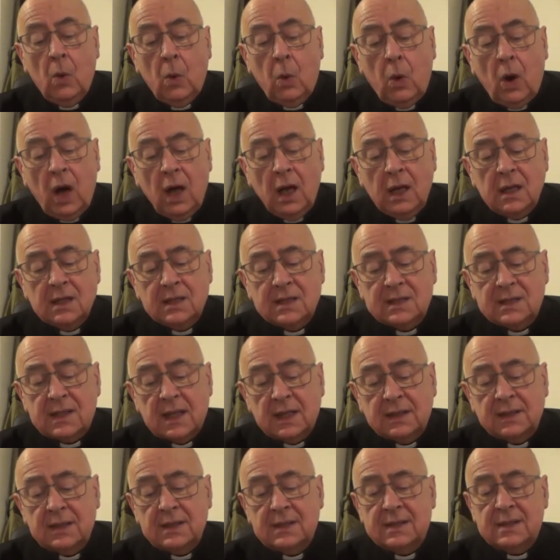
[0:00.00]
whilst
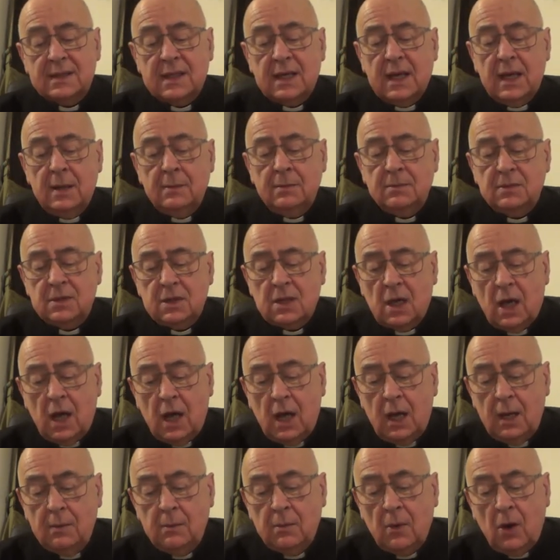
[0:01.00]
at the same
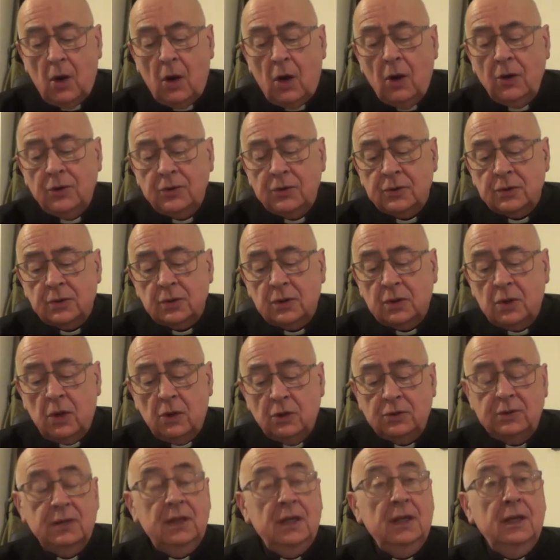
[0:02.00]
time
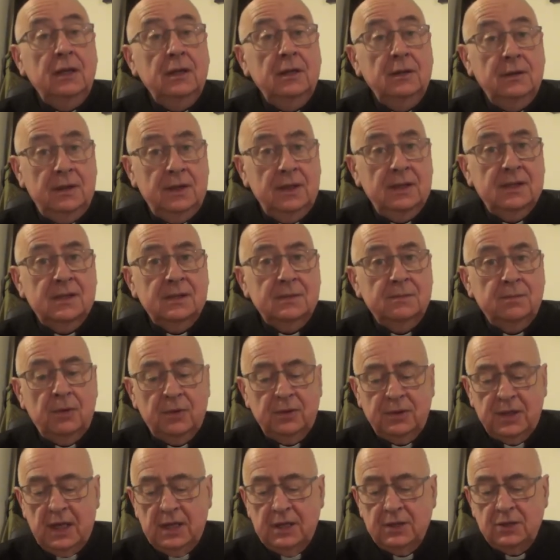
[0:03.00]
undercutting this
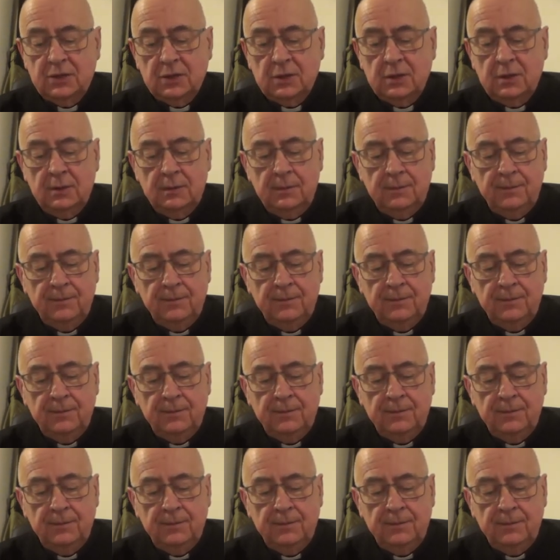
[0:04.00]
potential.